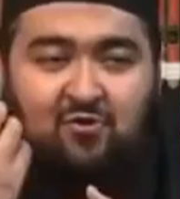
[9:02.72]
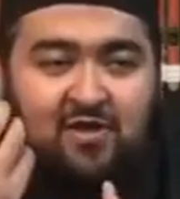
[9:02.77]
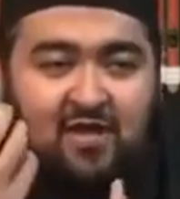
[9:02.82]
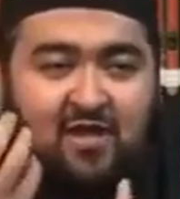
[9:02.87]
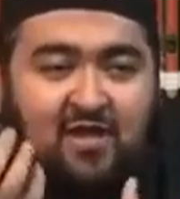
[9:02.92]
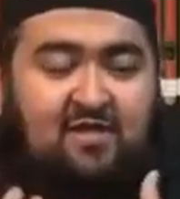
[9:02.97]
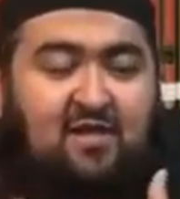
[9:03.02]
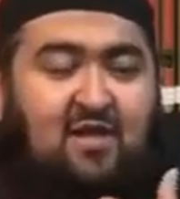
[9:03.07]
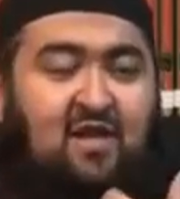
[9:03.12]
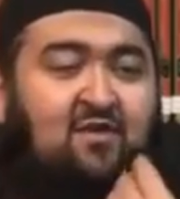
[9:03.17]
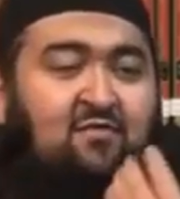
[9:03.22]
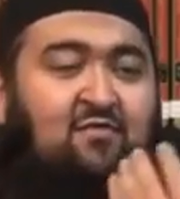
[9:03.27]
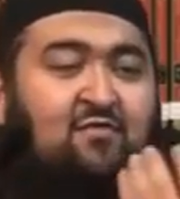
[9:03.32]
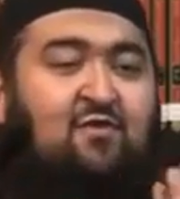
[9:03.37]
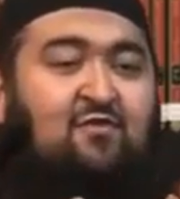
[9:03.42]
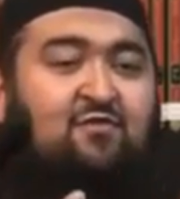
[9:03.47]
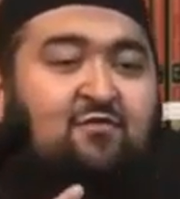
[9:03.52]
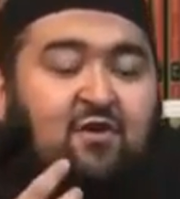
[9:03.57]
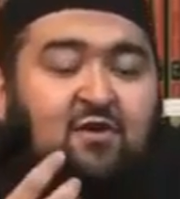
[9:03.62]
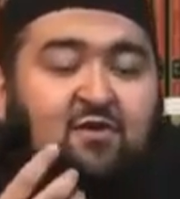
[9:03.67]
no need
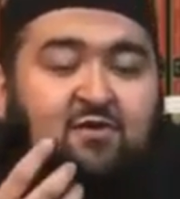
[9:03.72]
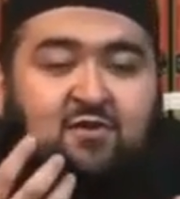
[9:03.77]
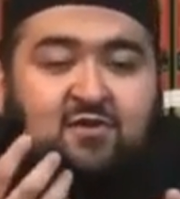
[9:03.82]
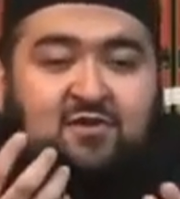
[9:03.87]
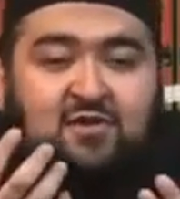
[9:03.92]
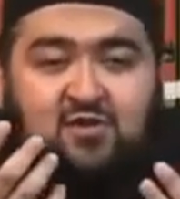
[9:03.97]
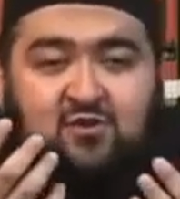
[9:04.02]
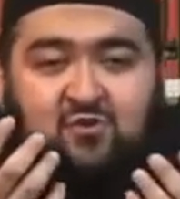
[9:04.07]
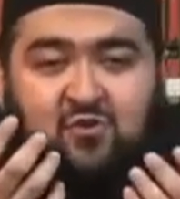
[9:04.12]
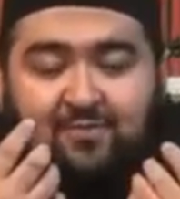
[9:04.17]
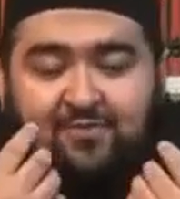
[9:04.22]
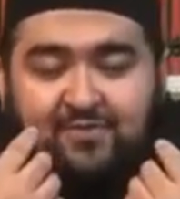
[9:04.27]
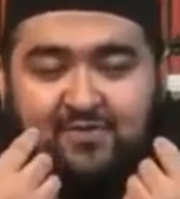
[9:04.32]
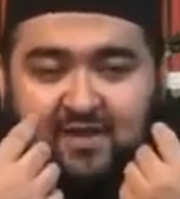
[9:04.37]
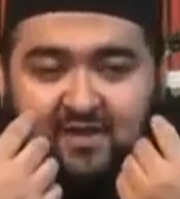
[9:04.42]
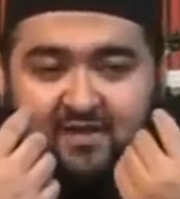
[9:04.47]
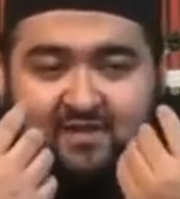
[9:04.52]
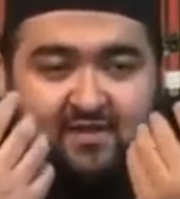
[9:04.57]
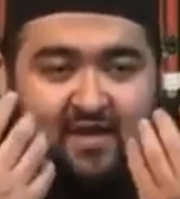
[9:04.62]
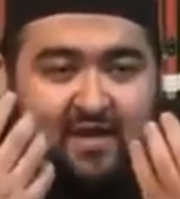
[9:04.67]
for vulgar
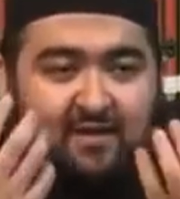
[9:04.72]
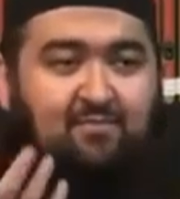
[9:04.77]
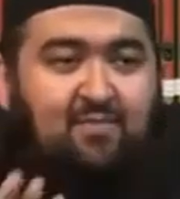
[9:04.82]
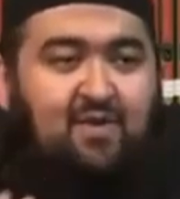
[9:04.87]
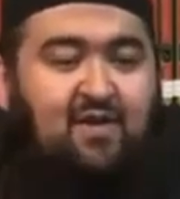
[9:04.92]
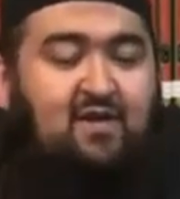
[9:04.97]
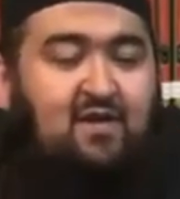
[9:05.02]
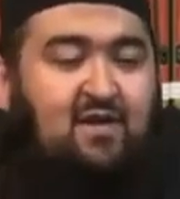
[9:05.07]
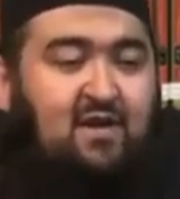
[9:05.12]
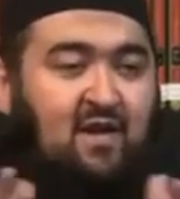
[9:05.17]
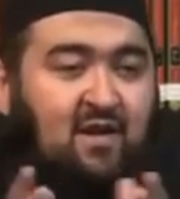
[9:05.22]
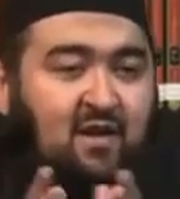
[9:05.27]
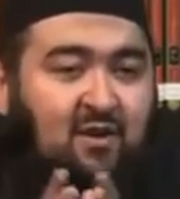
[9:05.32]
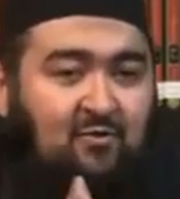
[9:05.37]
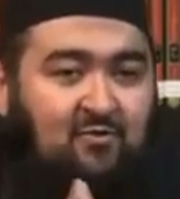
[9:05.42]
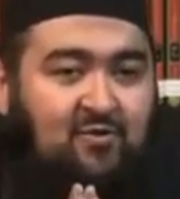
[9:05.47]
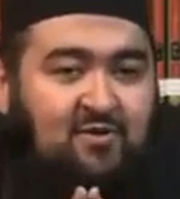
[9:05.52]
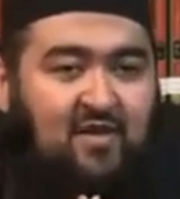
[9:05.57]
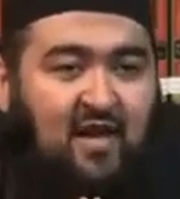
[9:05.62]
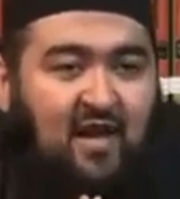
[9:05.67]
descriptions, and be,
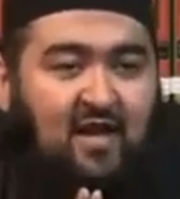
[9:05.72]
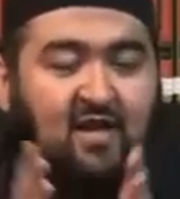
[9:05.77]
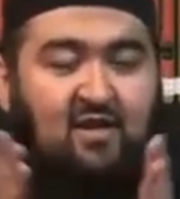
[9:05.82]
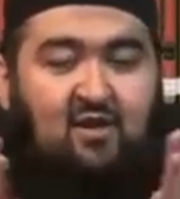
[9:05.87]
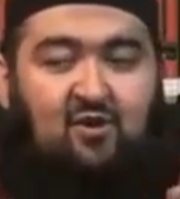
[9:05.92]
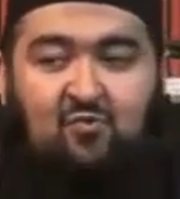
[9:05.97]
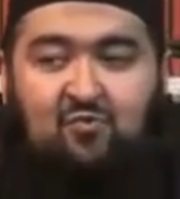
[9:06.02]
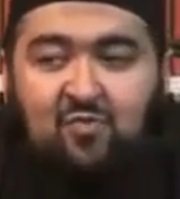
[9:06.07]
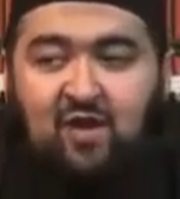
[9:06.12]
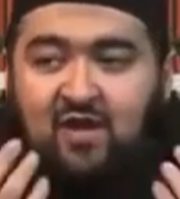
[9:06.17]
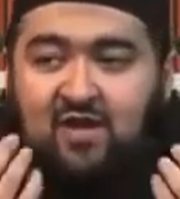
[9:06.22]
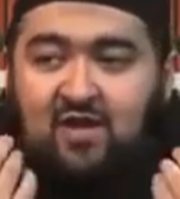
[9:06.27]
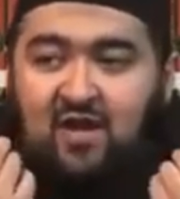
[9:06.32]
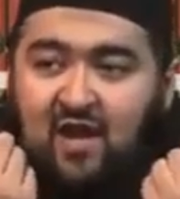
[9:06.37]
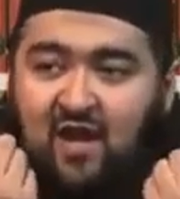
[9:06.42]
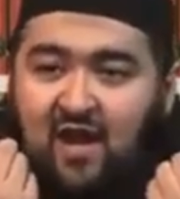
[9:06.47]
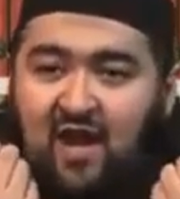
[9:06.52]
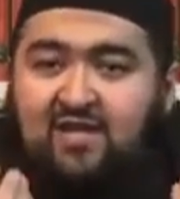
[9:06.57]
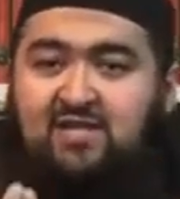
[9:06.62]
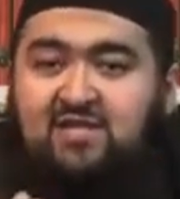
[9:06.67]
sane and
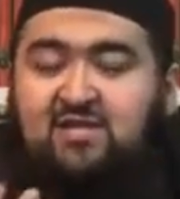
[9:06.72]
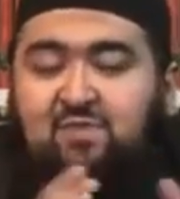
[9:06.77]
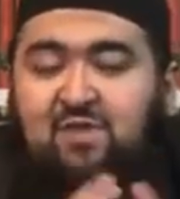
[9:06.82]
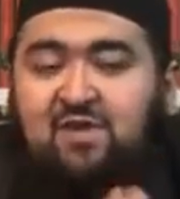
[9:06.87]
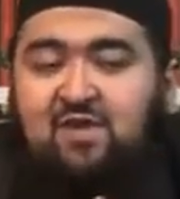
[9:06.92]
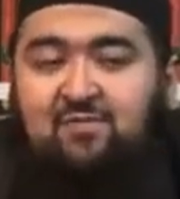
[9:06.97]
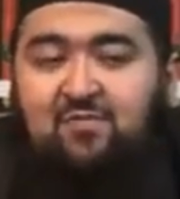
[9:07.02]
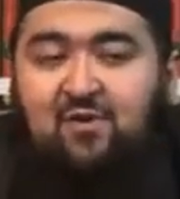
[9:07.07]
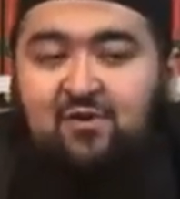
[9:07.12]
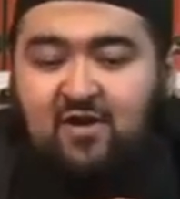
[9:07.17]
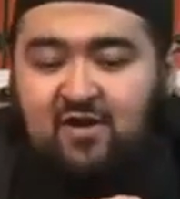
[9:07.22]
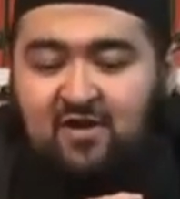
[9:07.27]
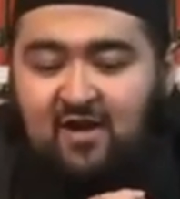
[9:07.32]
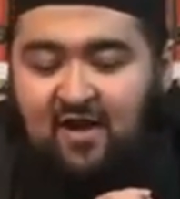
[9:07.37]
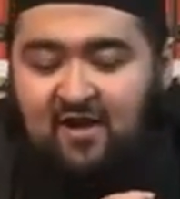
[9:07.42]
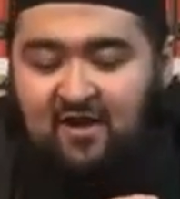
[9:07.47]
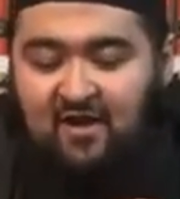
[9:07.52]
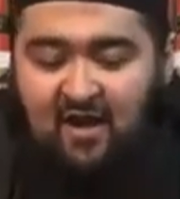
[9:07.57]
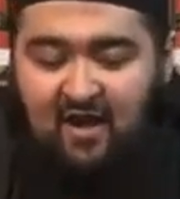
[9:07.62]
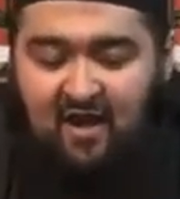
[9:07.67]
humane, and speak about it
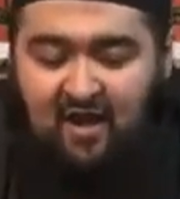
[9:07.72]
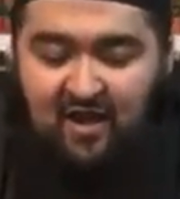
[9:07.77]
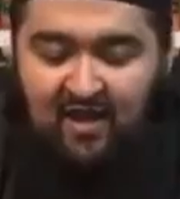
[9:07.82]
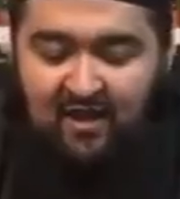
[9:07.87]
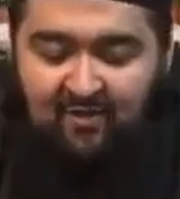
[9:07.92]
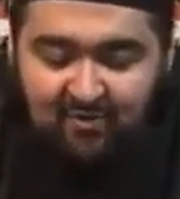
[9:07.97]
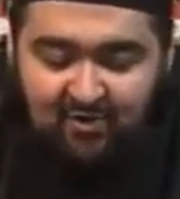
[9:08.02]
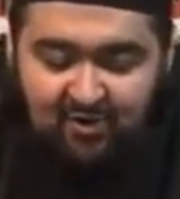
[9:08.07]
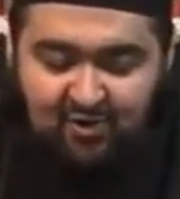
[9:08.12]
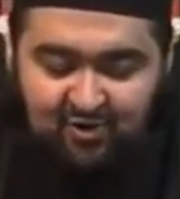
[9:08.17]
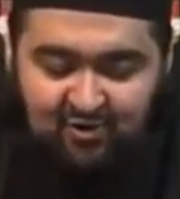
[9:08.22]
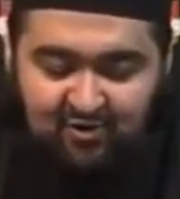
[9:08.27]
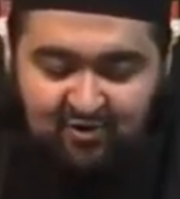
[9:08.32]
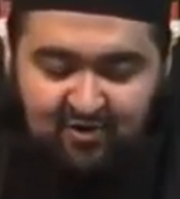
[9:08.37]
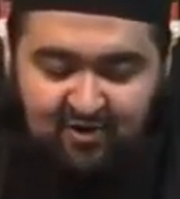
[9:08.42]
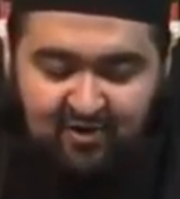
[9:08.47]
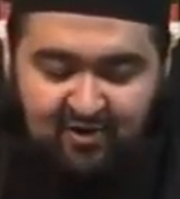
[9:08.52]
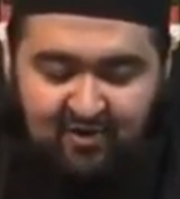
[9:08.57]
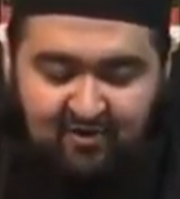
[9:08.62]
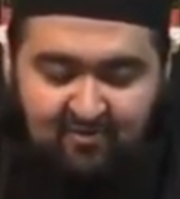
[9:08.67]
in a
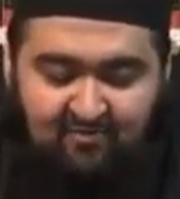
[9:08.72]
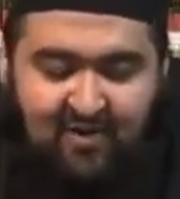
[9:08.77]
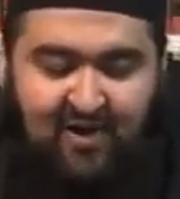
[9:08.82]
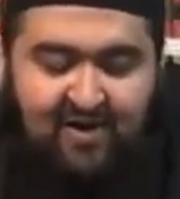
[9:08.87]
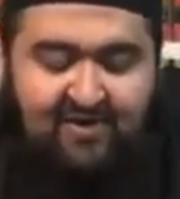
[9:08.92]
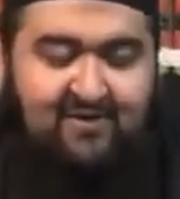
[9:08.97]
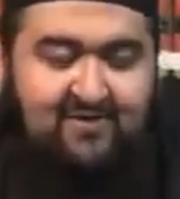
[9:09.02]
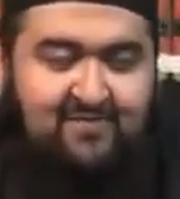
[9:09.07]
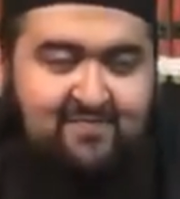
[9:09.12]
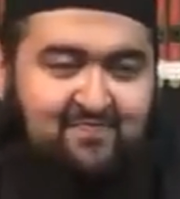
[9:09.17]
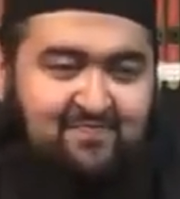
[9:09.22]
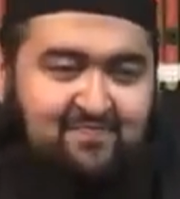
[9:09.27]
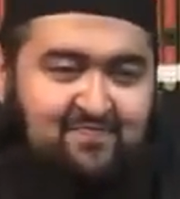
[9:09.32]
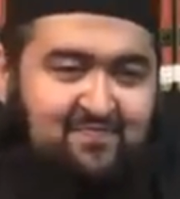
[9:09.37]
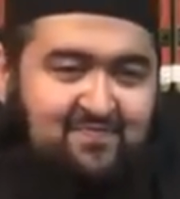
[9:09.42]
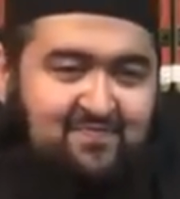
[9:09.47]
mature manner.